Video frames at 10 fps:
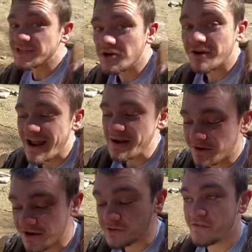okay,
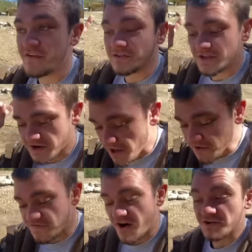because we found
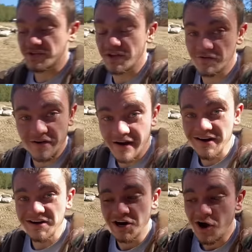another fossil over
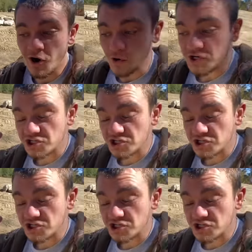here, which